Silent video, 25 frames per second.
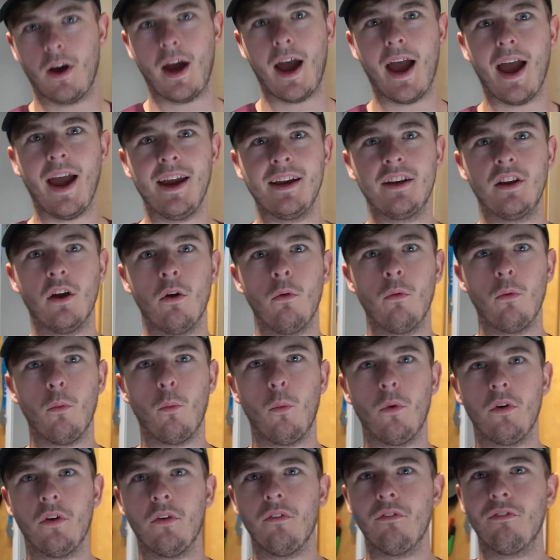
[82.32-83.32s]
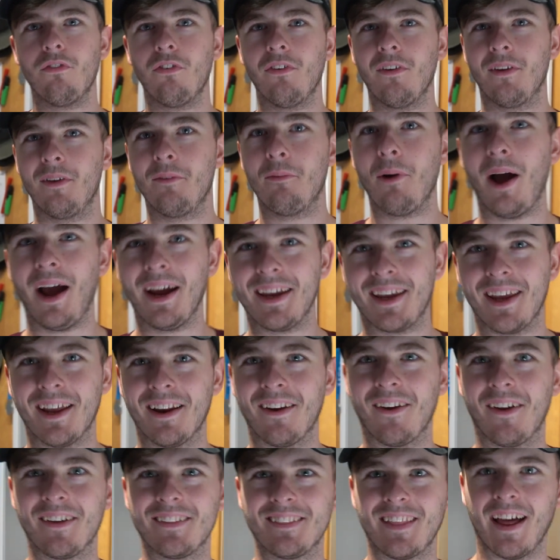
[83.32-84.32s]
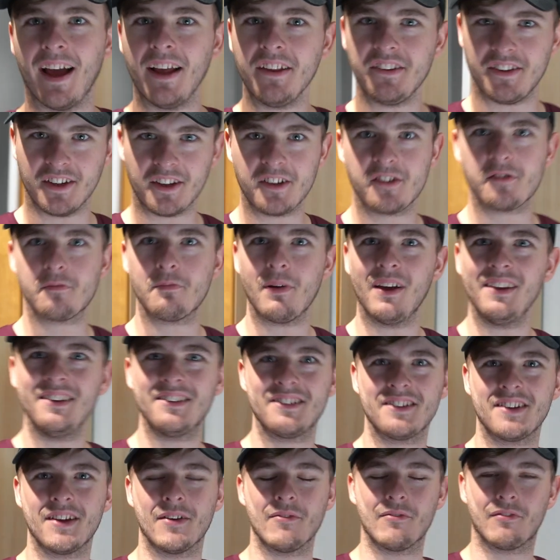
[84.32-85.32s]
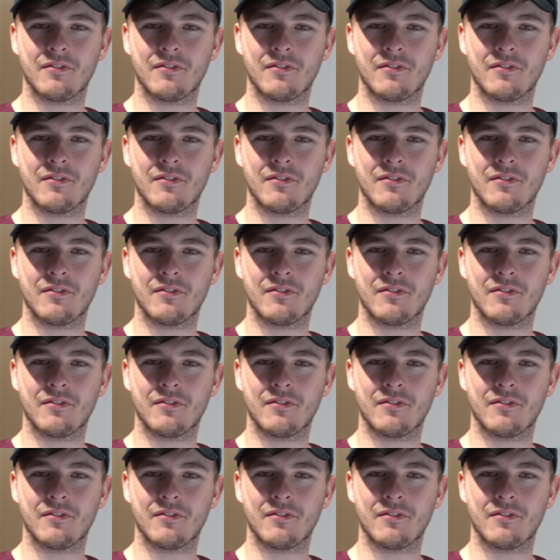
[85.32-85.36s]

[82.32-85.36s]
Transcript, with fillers: Hey, don't fully whack it like that. It's expensive.